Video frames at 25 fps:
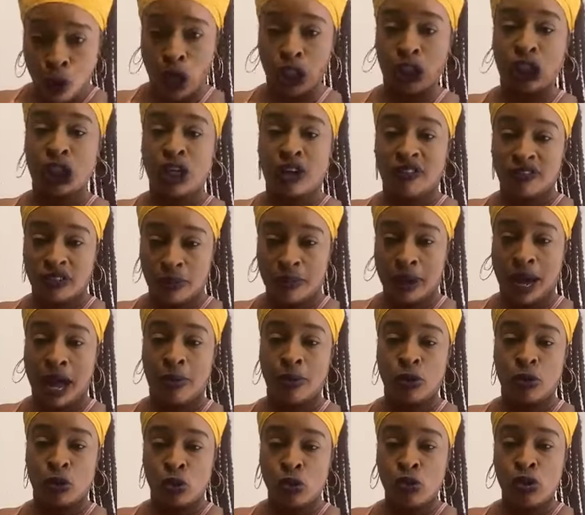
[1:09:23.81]
portion of the
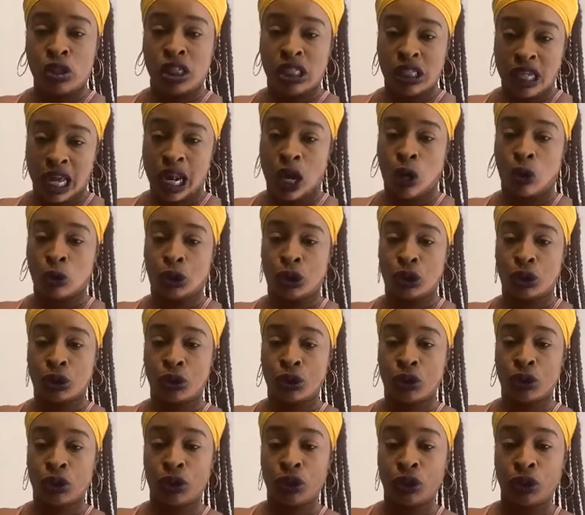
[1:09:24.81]
Bahamas you sell
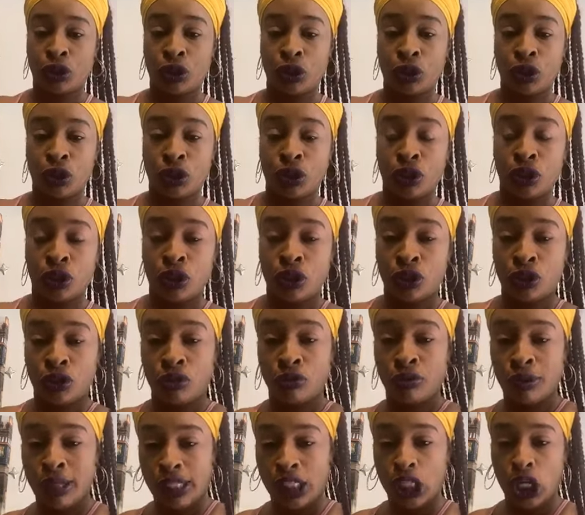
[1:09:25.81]
out.
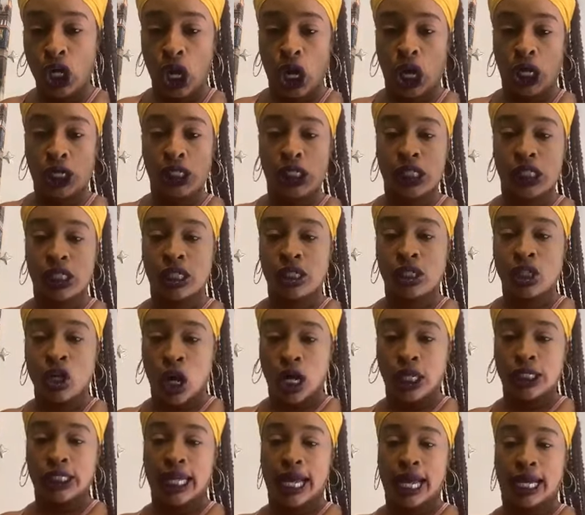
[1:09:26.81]
Real talk.
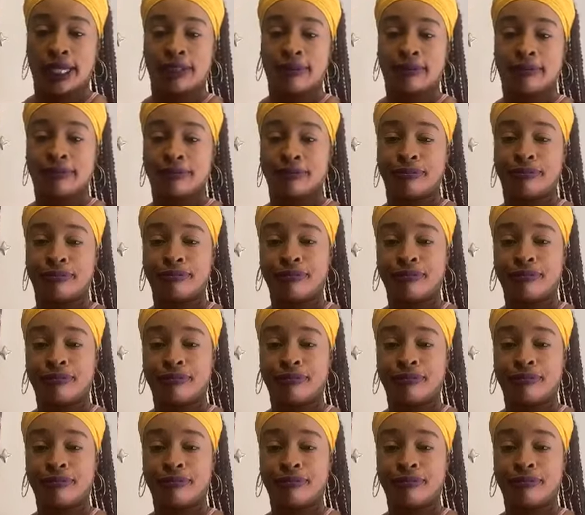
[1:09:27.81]
Talk that.